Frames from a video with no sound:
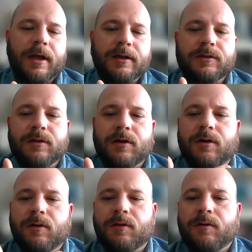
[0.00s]

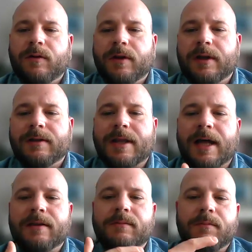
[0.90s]
So
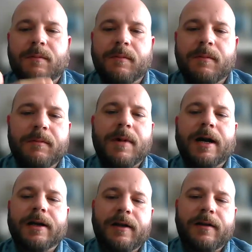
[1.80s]
that mark the